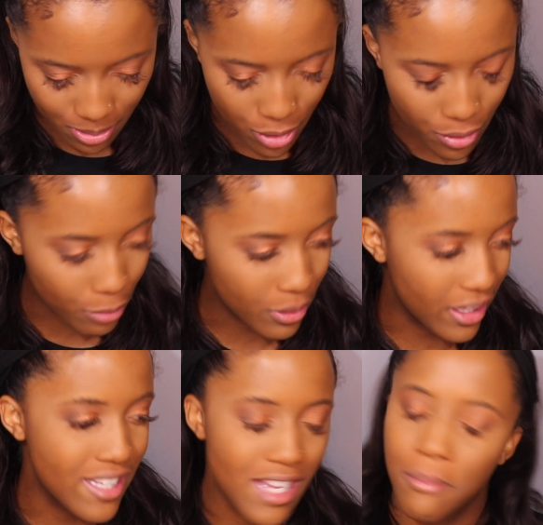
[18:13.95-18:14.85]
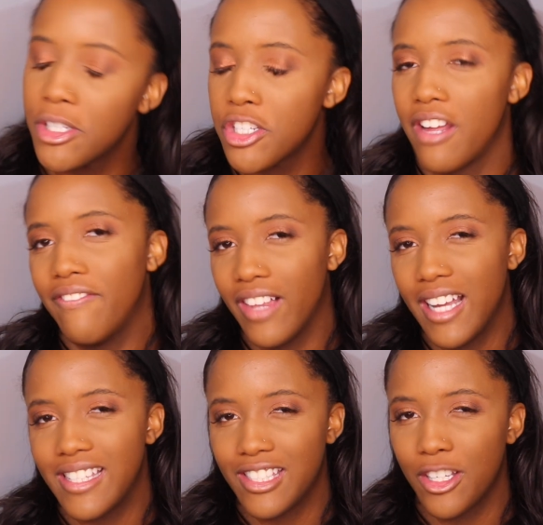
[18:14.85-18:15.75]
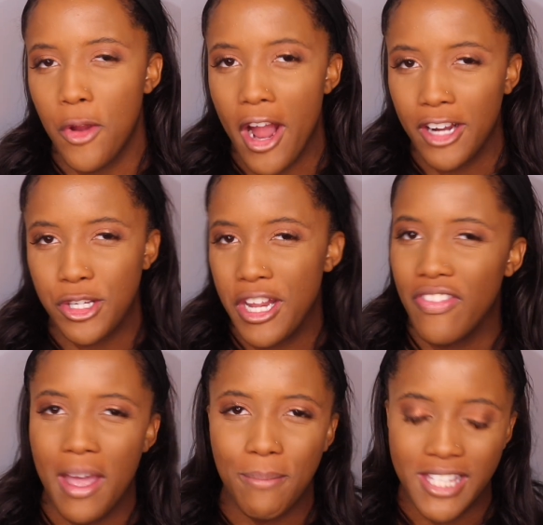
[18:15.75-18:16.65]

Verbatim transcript: but you don't realize how much time flies until you're actually in that